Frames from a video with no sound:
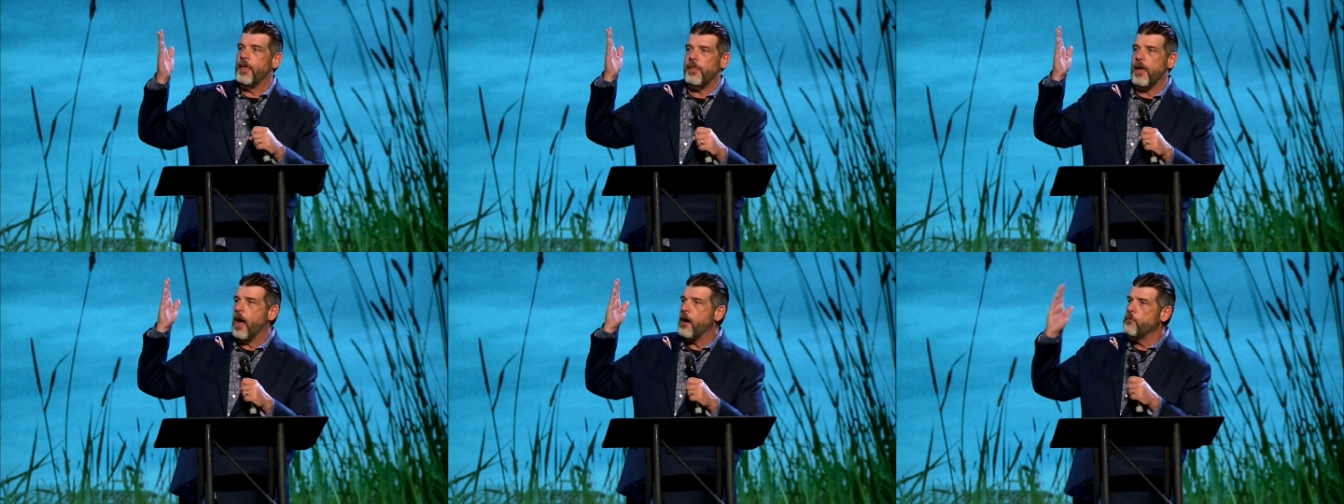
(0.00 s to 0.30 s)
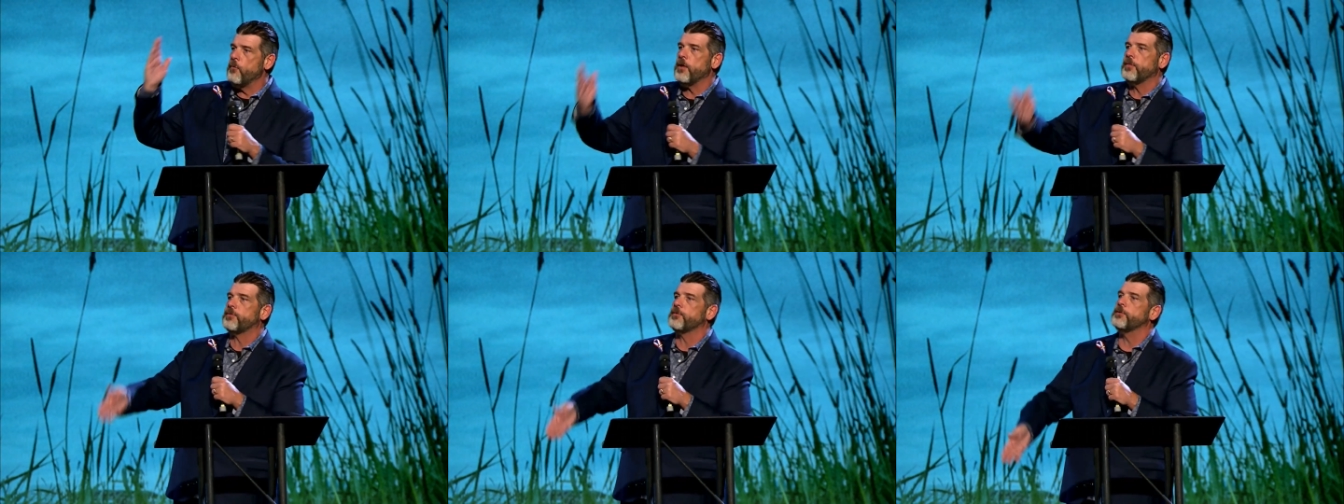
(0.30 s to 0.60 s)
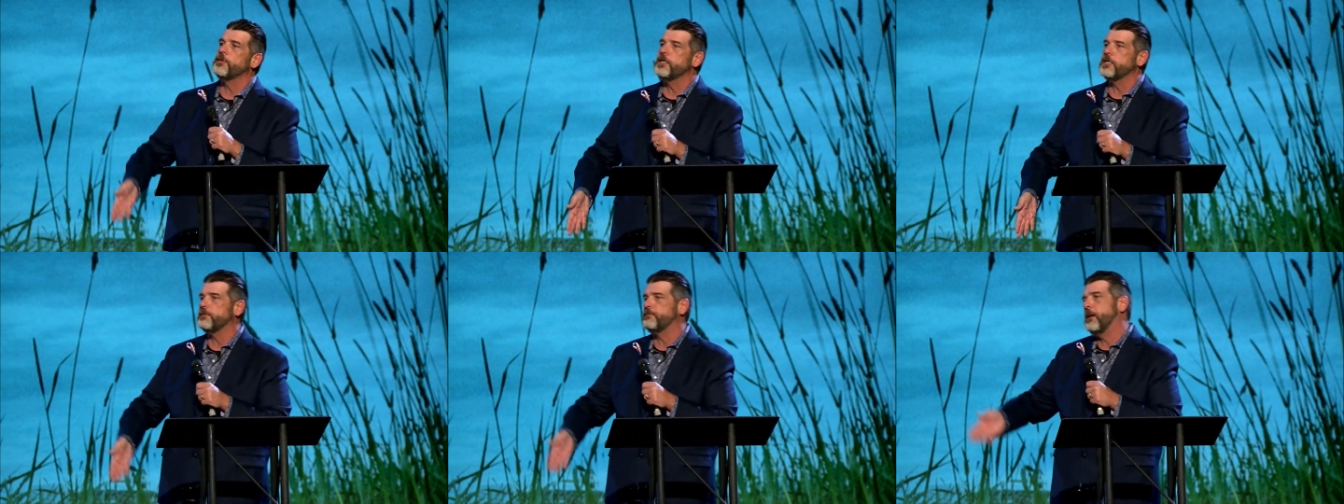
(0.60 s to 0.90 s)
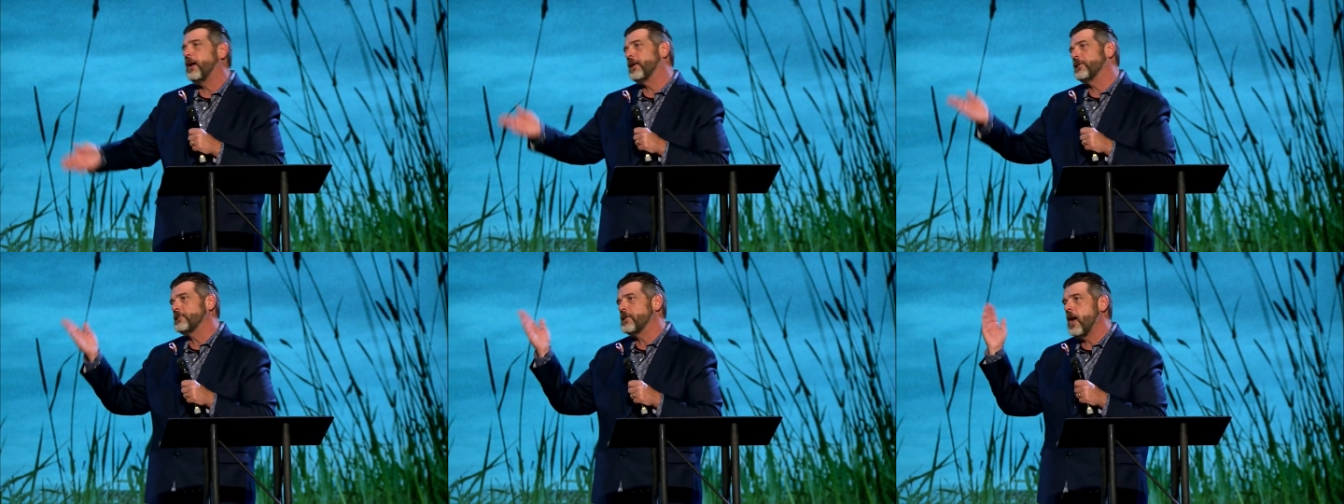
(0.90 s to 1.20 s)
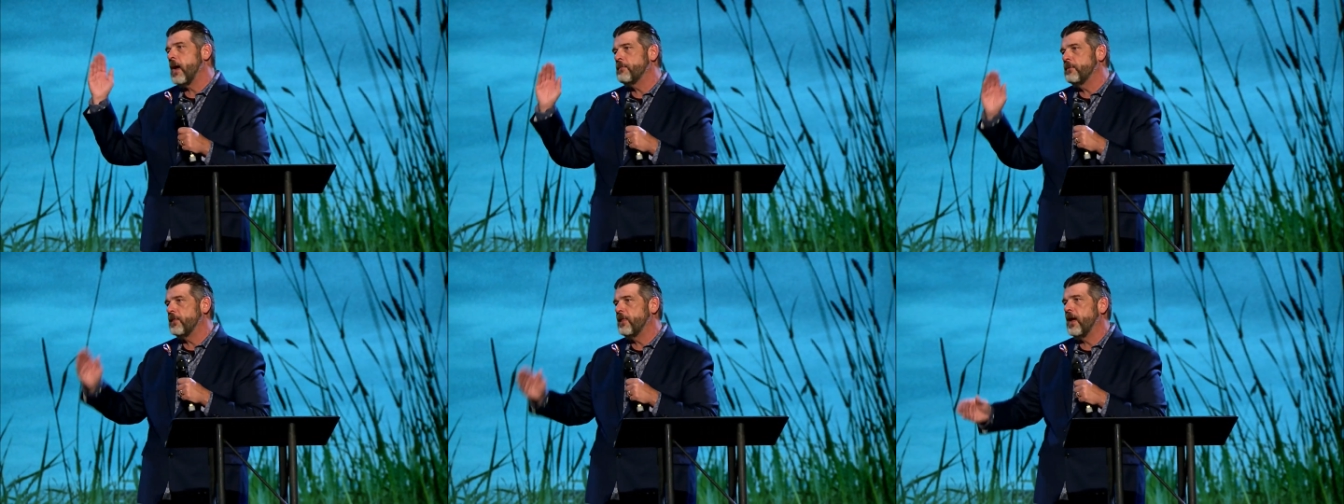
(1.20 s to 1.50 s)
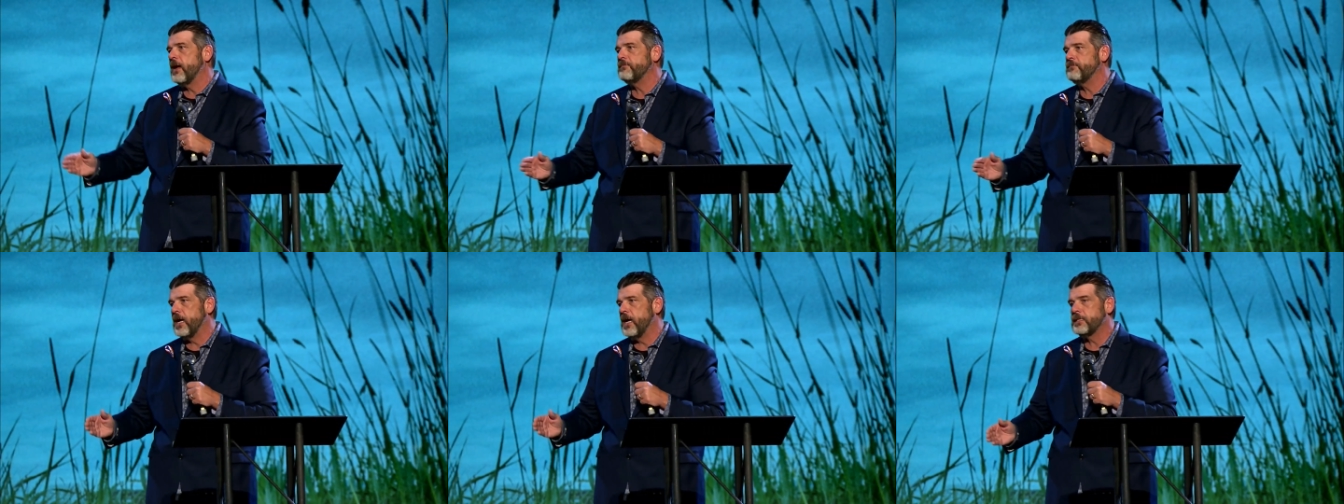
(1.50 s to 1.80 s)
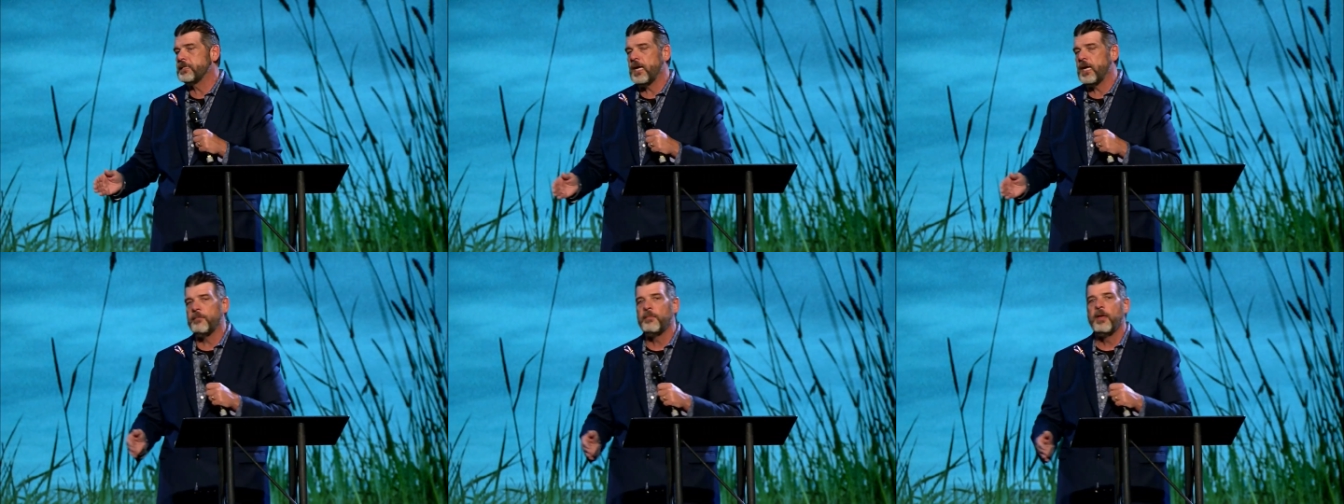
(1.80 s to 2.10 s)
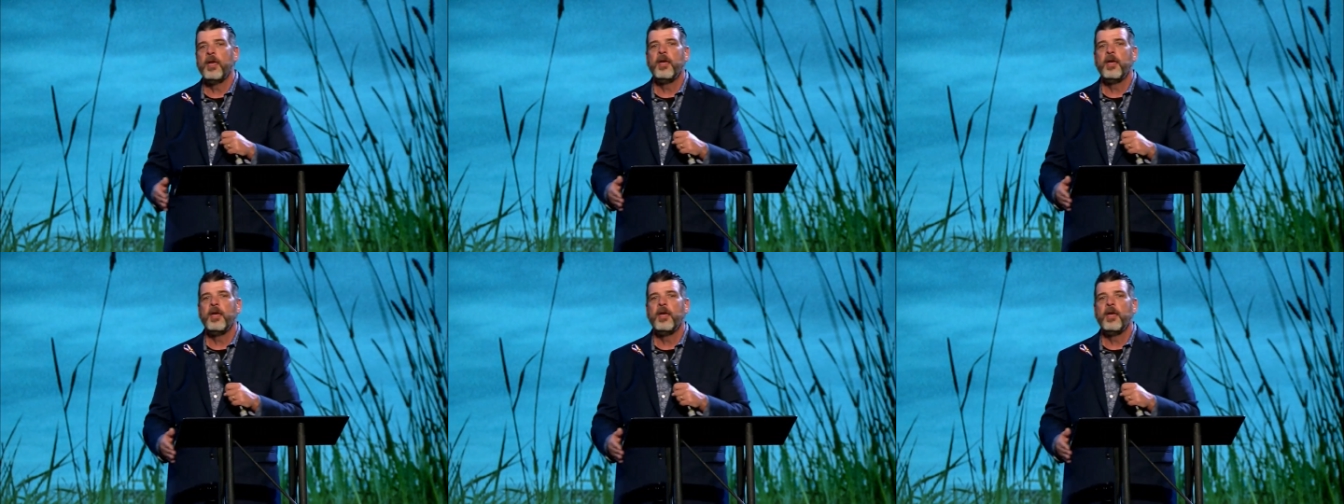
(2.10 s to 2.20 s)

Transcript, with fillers: I went through this bad time and that bad time,